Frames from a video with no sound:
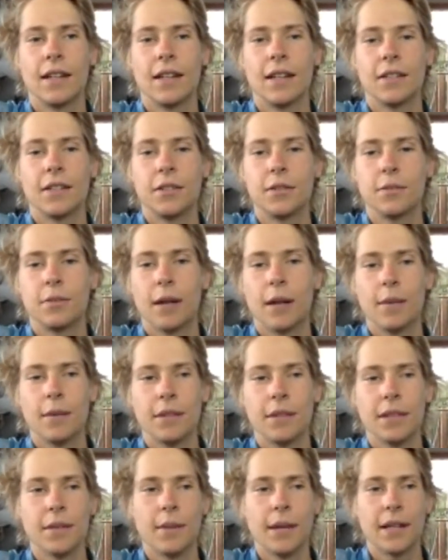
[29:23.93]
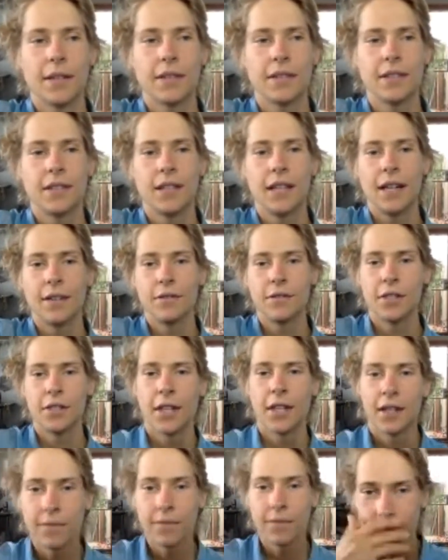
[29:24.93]
I should probably get back to the live
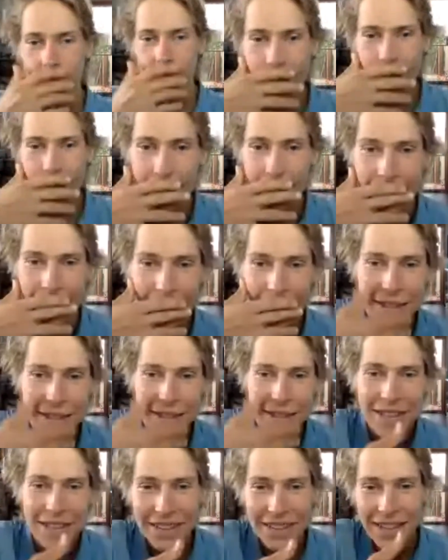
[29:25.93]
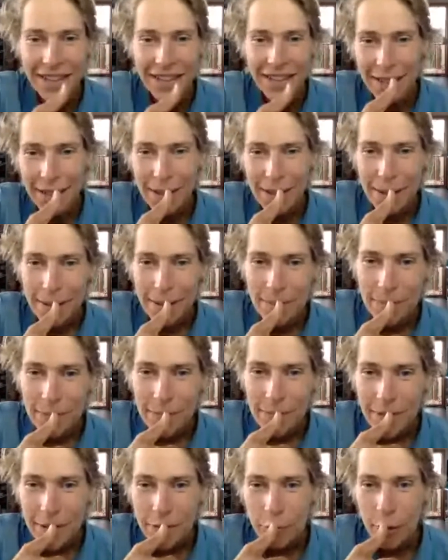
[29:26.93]
chat. But
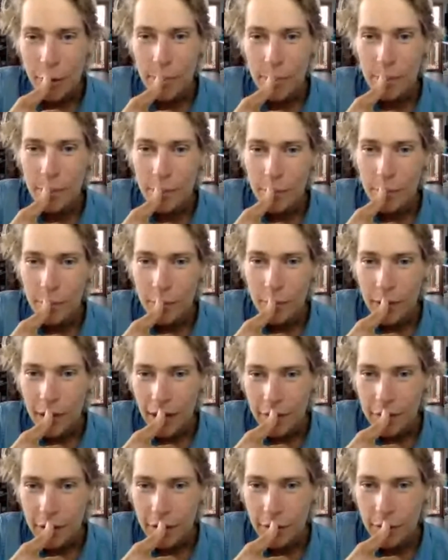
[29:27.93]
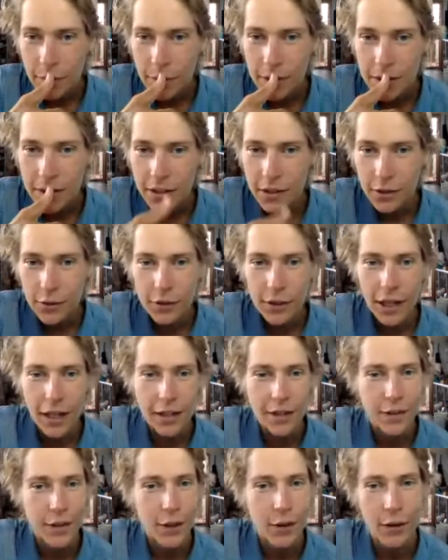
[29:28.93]
what have you ever been to the
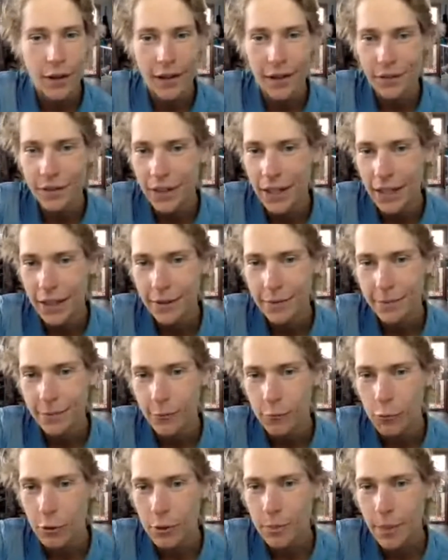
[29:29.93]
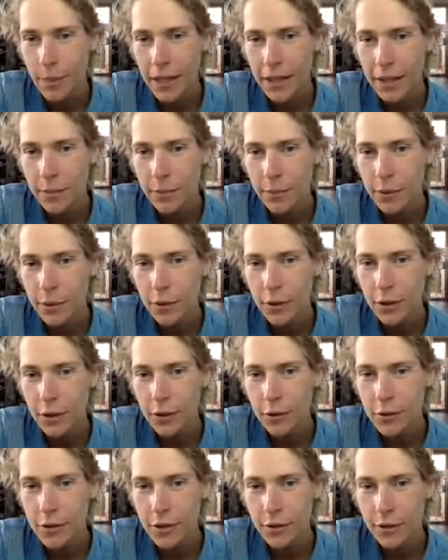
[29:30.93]
UK? No, I have not. What bike computer are you
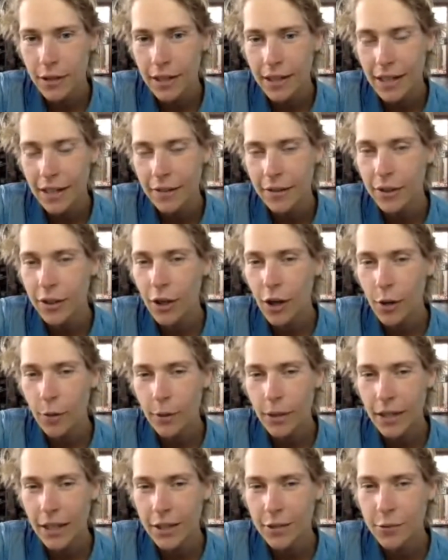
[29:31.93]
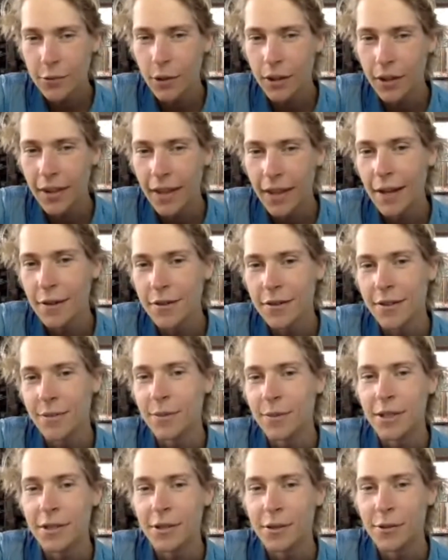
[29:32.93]
using right now? The Garmin Edge 1000,
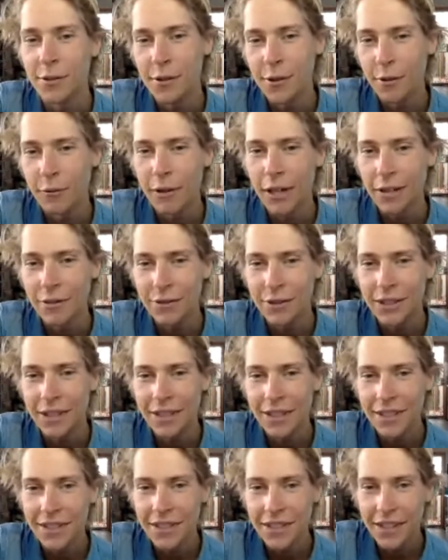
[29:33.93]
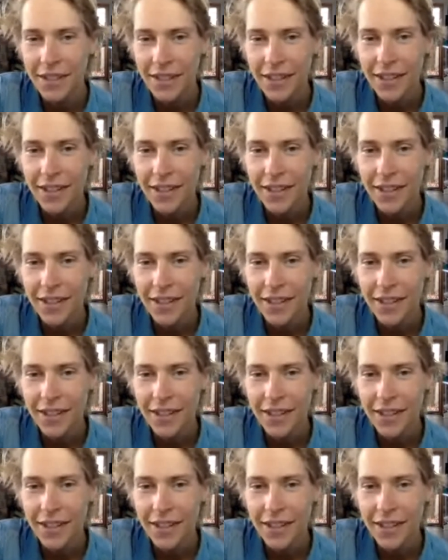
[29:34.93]
Mr. Joe Rodriguez.